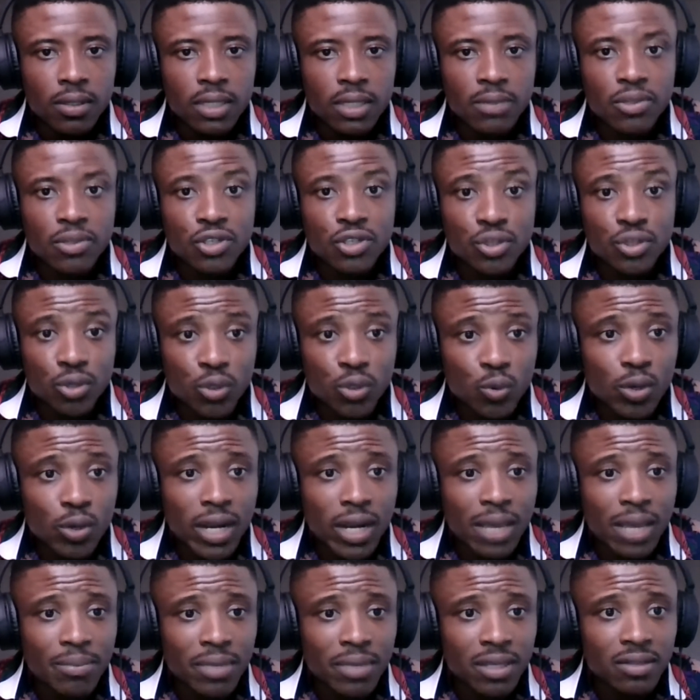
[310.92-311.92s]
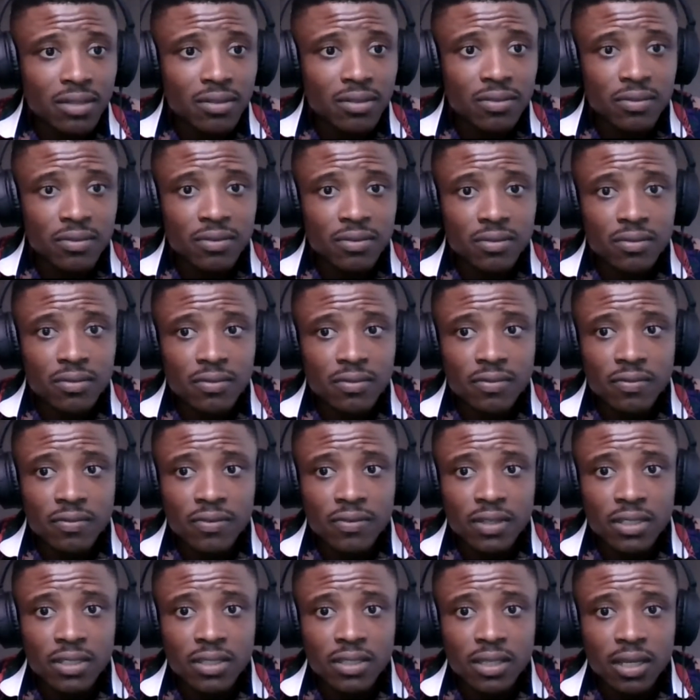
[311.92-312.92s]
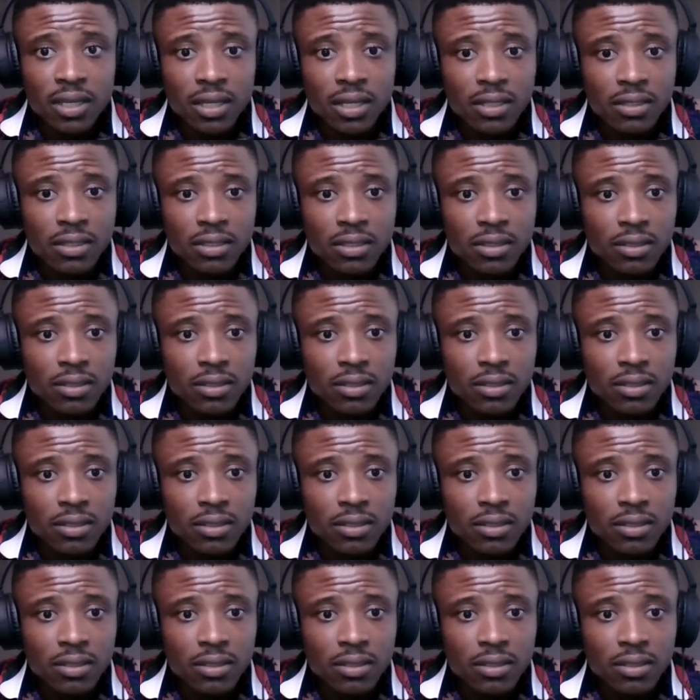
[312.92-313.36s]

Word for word: Let me show you what I mean time.